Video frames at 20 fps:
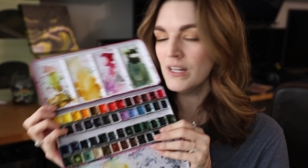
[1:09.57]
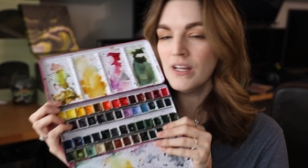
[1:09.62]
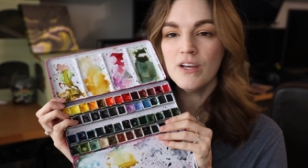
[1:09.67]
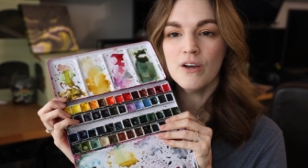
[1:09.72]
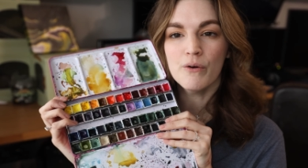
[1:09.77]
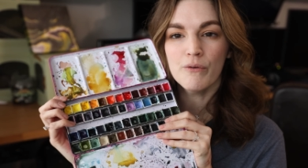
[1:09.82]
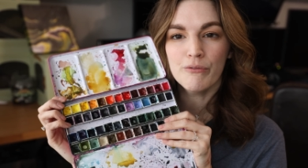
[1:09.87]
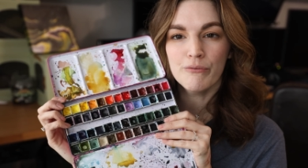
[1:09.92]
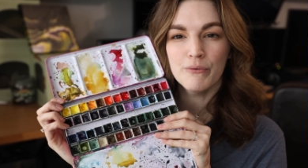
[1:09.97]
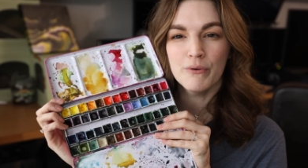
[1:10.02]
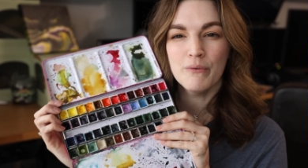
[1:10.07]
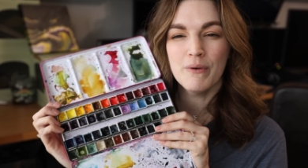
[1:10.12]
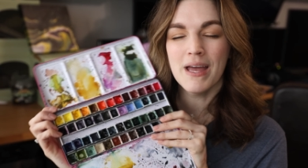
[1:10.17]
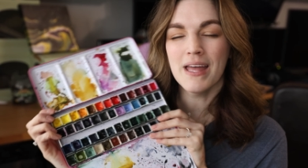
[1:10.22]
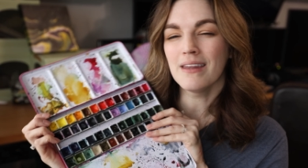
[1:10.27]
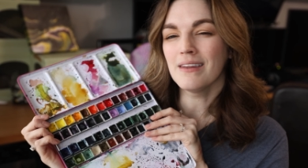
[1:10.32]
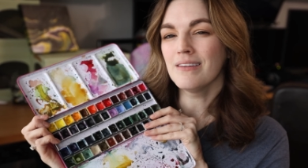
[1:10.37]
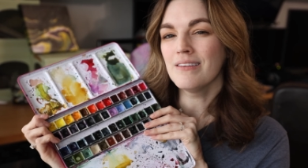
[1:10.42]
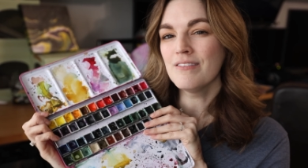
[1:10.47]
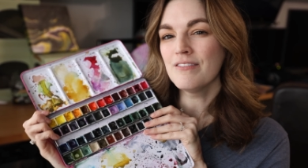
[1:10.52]
going to go through
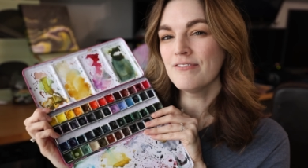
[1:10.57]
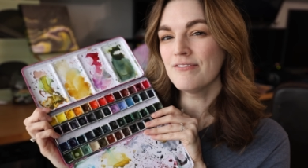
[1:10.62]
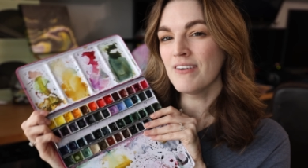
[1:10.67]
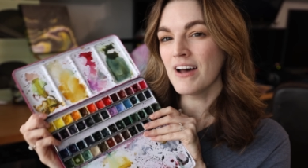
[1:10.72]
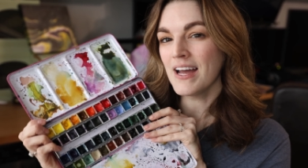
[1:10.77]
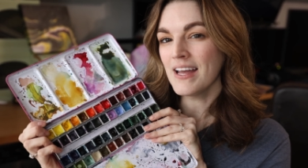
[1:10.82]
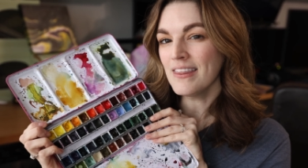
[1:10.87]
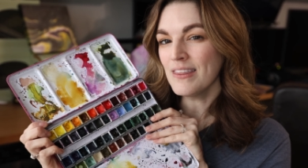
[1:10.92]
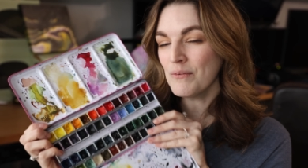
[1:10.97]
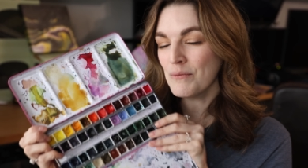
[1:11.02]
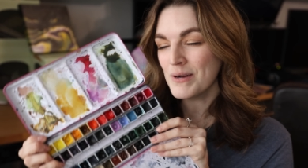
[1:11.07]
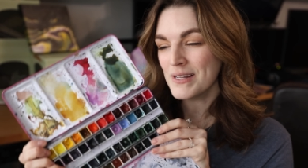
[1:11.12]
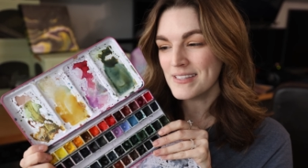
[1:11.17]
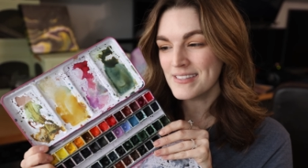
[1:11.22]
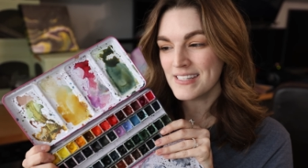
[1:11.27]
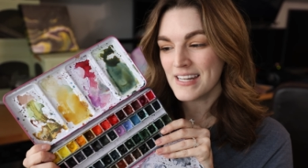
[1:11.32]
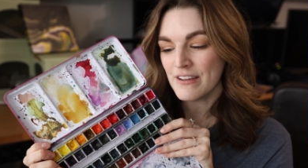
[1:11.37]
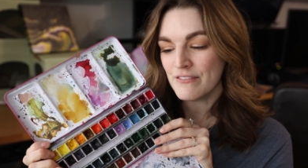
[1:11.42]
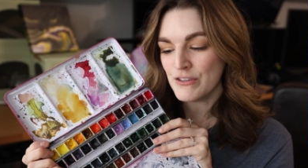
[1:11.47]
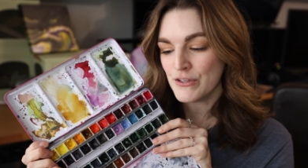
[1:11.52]
and find the
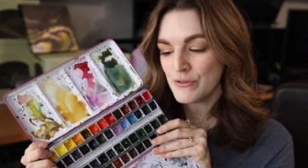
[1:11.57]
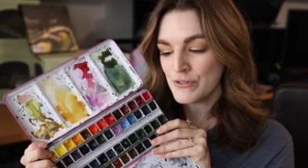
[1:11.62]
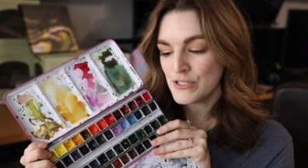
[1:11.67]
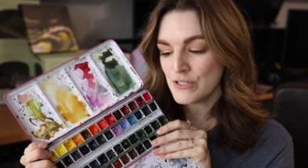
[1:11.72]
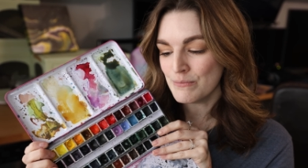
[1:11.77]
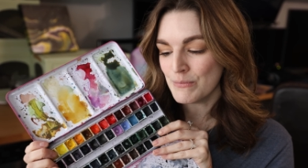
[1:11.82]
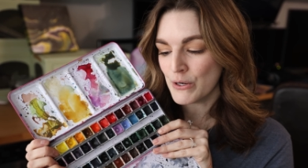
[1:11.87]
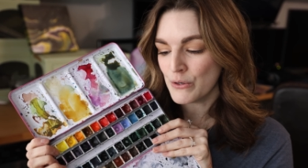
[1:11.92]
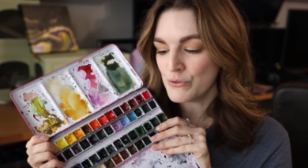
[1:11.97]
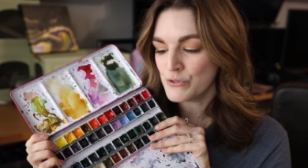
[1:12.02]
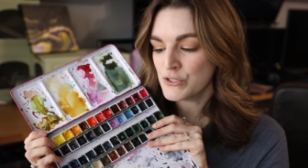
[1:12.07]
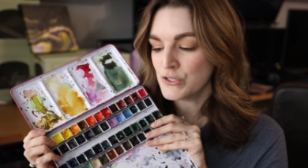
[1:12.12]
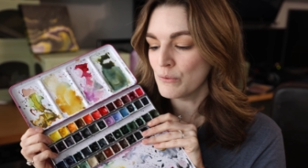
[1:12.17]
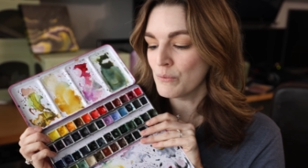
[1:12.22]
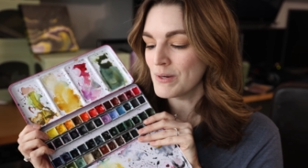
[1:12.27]
ones that I've used the most,